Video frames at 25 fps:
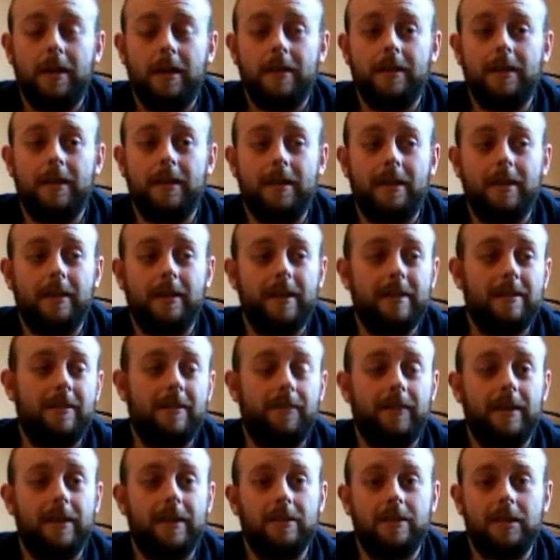The collector
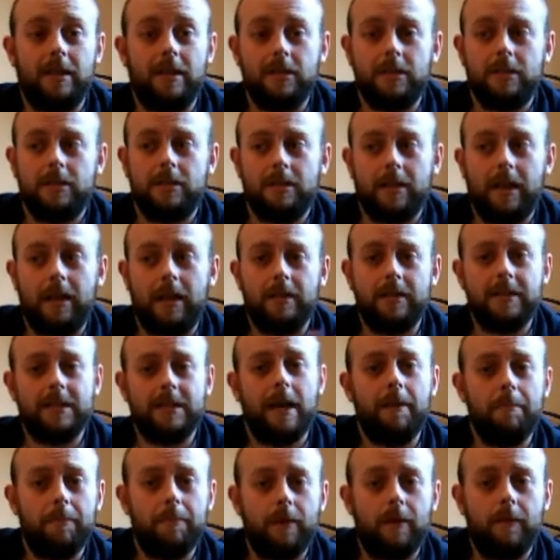figures are kind of
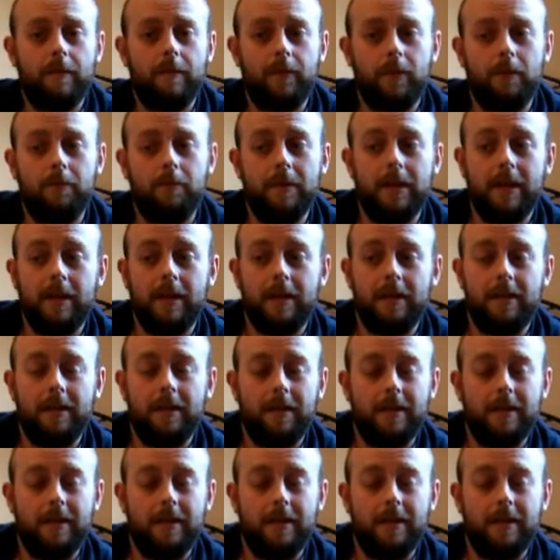separate from the